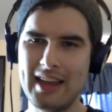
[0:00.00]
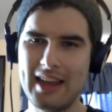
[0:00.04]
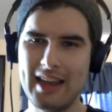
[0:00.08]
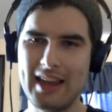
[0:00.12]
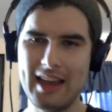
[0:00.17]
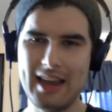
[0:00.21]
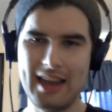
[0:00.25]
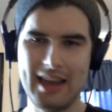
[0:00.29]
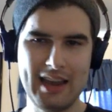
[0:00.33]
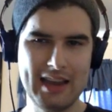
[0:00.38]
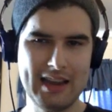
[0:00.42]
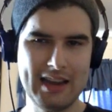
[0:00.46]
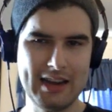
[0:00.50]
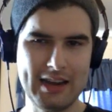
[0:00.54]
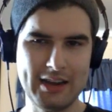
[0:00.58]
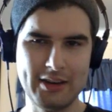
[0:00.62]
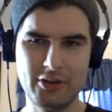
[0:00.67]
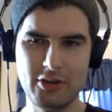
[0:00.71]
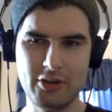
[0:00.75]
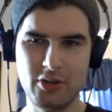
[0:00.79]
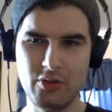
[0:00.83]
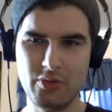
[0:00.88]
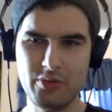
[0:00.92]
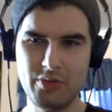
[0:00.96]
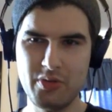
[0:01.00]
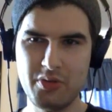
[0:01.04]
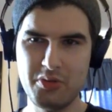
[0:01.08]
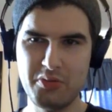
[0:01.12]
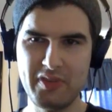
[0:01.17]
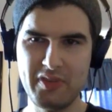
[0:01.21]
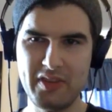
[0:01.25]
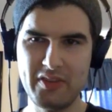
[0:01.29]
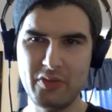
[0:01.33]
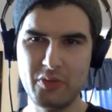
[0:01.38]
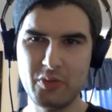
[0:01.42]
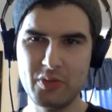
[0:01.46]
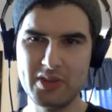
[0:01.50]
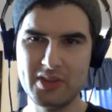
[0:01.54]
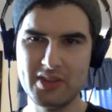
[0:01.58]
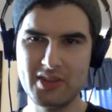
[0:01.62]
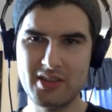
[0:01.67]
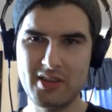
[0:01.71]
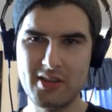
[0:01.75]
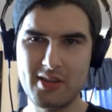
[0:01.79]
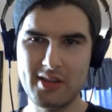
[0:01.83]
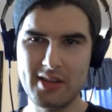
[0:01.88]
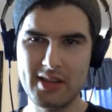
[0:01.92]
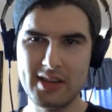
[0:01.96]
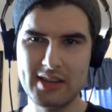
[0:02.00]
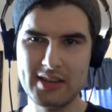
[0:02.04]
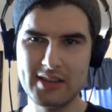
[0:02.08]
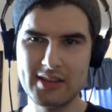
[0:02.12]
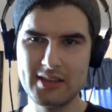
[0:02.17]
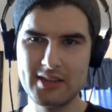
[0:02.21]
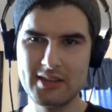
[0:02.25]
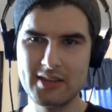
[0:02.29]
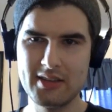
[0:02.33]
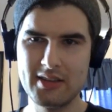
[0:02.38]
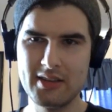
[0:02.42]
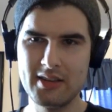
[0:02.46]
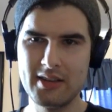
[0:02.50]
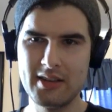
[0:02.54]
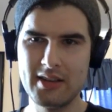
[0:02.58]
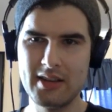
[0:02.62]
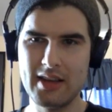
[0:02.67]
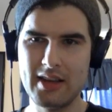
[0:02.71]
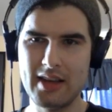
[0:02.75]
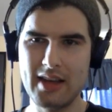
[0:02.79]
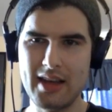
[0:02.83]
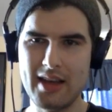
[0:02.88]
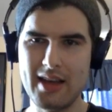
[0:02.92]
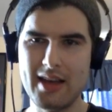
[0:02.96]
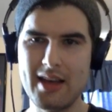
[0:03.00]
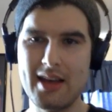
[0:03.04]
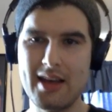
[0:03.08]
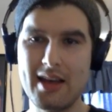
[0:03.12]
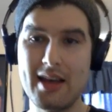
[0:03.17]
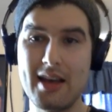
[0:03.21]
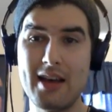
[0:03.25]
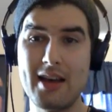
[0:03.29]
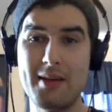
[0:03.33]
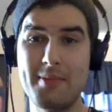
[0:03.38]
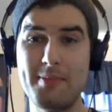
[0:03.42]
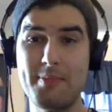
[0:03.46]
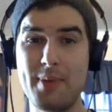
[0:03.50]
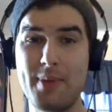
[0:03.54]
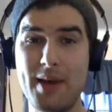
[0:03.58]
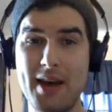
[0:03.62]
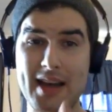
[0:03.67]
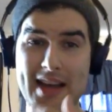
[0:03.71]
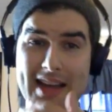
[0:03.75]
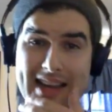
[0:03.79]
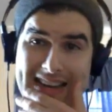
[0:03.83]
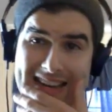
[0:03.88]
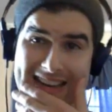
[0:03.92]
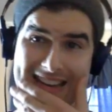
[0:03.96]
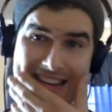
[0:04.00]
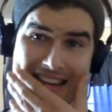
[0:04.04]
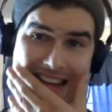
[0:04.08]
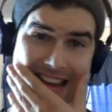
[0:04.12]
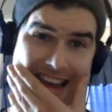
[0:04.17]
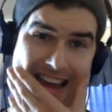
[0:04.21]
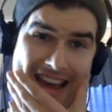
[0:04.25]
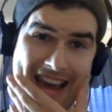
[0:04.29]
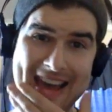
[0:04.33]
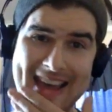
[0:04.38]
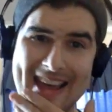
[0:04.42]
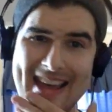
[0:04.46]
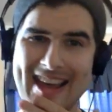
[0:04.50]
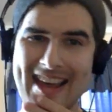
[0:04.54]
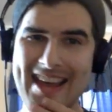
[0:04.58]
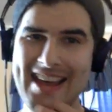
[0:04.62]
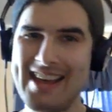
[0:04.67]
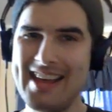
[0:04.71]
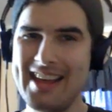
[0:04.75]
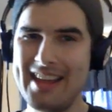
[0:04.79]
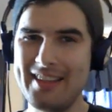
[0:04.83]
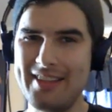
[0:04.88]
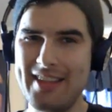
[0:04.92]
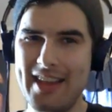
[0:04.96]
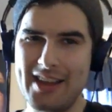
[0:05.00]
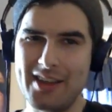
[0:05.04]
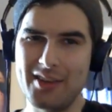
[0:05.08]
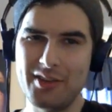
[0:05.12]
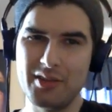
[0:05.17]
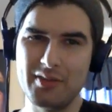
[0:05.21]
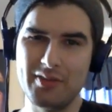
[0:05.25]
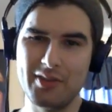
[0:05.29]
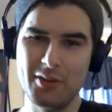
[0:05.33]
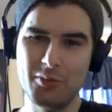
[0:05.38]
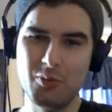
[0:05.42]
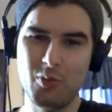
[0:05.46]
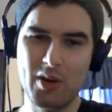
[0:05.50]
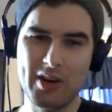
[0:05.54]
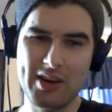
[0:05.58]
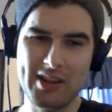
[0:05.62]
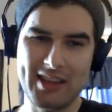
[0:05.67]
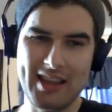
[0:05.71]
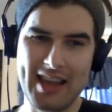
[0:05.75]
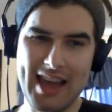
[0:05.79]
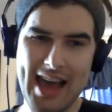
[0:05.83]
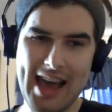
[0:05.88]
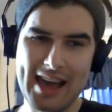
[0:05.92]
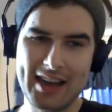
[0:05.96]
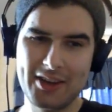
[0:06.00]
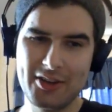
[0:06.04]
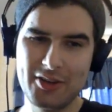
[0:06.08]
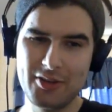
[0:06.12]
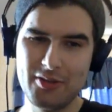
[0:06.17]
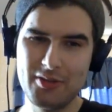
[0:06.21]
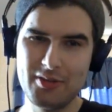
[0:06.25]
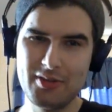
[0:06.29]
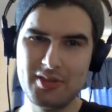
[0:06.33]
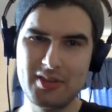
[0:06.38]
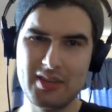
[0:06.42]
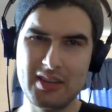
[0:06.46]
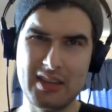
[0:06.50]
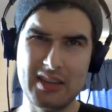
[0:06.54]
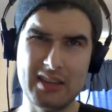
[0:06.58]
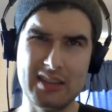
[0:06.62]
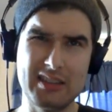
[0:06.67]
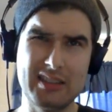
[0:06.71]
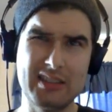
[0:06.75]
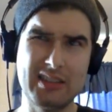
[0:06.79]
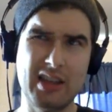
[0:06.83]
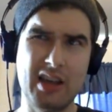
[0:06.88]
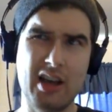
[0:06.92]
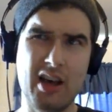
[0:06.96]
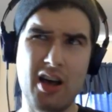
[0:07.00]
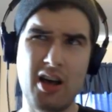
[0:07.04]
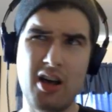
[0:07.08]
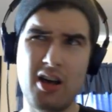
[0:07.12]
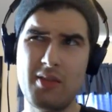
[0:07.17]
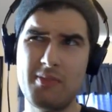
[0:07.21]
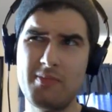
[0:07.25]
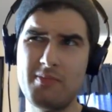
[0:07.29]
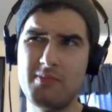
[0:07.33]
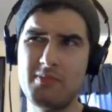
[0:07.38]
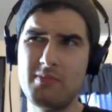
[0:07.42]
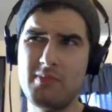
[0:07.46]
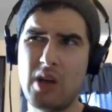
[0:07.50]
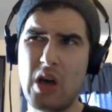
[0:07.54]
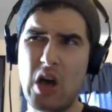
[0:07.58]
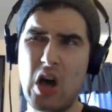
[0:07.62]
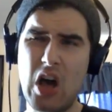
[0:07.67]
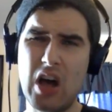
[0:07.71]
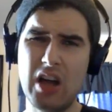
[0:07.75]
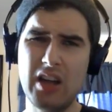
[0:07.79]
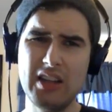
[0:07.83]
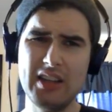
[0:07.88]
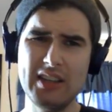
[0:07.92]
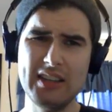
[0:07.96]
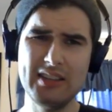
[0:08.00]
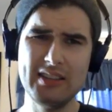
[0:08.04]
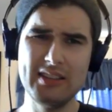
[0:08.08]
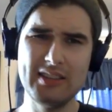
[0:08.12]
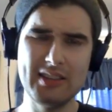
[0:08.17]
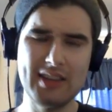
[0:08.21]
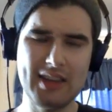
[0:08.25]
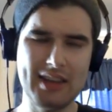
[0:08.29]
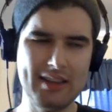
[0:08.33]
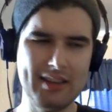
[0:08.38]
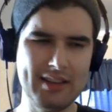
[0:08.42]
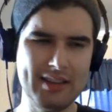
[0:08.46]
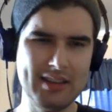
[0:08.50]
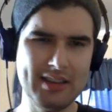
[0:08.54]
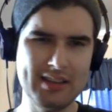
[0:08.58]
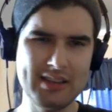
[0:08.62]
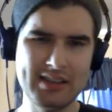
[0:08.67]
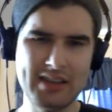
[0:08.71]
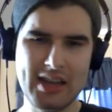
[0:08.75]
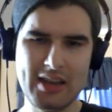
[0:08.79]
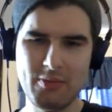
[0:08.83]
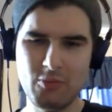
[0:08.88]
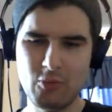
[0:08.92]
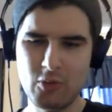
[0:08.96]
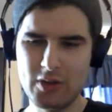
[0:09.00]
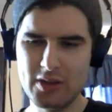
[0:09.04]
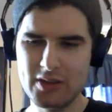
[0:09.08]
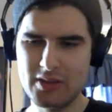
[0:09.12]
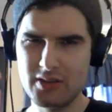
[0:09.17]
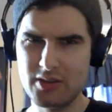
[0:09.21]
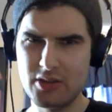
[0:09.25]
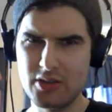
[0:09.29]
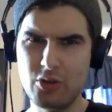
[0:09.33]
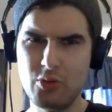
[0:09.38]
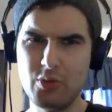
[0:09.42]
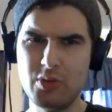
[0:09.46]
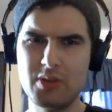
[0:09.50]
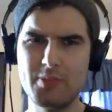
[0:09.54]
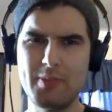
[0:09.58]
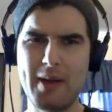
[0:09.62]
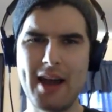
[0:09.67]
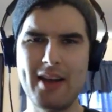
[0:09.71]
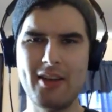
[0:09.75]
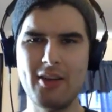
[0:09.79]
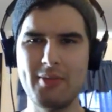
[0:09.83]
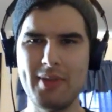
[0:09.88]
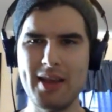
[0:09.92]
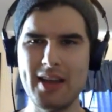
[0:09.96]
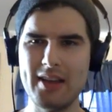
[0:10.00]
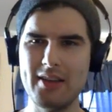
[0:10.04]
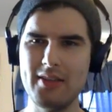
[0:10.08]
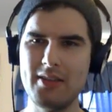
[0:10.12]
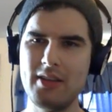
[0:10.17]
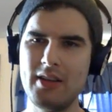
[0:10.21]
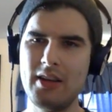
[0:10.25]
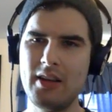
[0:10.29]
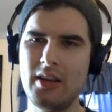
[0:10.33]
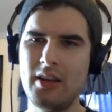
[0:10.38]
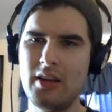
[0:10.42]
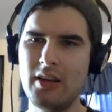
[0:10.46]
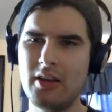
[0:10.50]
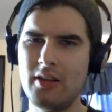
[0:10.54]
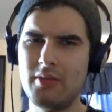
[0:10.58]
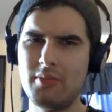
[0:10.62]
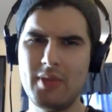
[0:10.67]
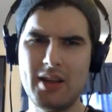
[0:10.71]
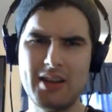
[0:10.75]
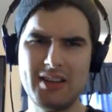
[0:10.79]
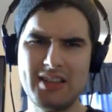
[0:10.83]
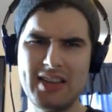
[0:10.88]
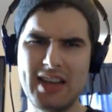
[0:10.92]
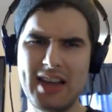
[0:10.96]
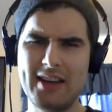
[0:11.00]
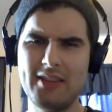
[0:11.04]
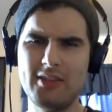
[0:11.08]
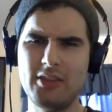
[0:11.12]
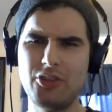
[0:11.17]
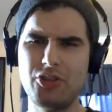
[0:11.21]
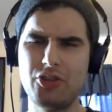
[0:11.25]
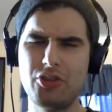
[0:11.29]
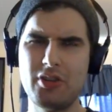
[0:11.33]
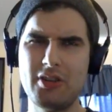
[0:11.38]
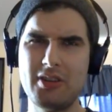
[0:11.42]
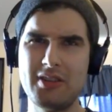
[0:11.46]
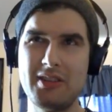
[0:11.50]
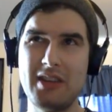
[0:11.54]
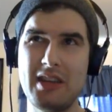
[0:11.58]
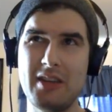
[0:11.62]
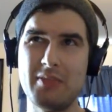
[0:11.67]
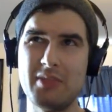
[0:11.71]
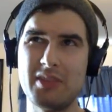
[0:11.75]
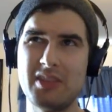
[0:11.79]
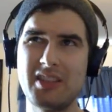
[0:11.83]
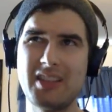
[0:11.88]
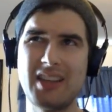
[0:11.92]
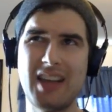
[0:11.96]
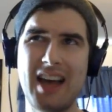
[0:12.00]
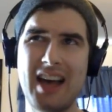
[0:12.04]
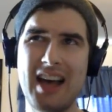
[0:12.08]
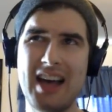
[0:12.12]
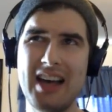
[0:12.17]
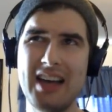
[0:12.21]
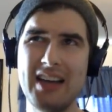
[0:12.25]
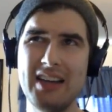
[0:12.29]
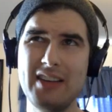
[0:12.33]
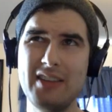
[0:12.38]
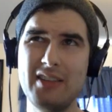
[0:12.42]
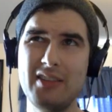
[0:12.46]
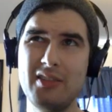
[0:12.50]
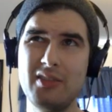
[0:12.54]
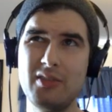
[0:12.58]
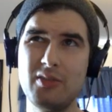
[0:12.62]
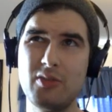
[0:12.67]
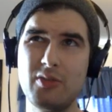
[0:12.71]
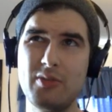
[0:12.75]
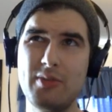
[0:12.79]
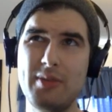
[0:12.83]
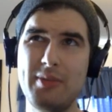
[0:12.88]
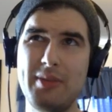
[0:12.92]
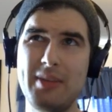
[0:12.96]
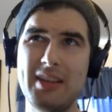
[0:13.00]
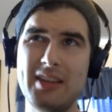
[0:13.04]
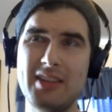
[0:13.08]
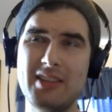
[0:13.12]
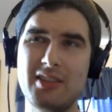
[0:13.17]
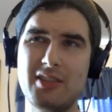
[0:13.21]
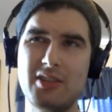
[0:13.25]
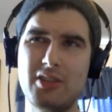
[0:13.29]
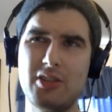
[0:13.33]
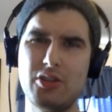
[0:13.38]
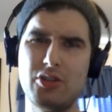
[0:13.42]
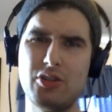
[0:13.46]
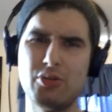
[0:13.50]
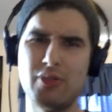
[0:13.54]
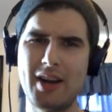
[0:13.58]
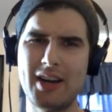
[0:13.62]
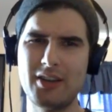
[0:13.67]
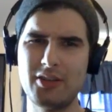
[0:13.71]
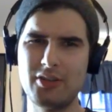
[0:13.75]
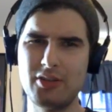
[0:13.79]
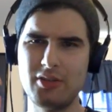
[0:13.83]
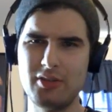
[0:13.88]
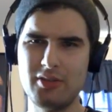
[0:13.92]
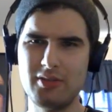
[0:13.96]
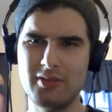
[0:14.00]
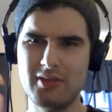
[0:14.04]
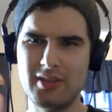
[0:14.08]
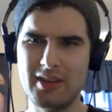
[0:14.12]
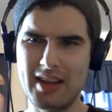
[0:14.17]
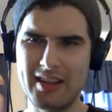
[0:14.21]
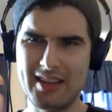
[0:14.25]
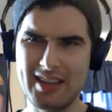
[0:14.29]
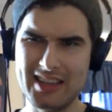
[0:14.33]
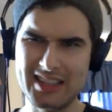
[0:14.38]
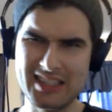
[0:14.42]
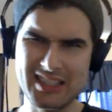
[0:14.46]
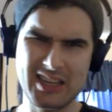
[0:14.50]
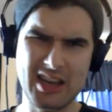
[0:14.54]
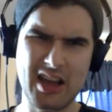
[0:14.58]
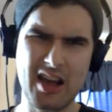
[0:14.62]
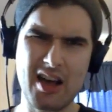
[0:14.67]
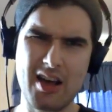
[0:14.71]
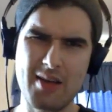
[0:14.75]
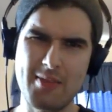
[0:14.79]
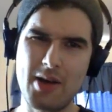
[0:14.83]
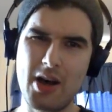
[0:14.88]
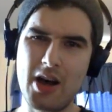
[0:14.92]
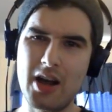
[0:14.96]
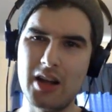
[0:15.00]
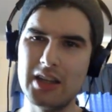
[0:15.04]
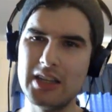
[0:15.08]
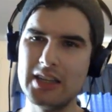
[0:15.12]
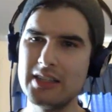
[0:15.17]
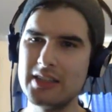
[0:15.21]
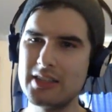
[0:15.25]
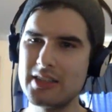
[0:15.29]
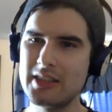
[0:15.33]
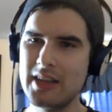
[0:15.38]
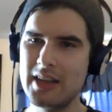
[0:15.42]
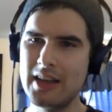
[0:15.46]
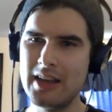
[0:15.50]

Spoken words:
And I don't know if everyone saw this, but yeah. They interviewed one of the actors, Tom Holland, I think his name was, the new Spider-Man. I'm not entirely sure on his name. It's Todd, or maybe that's the director. I think it's Tom Holland.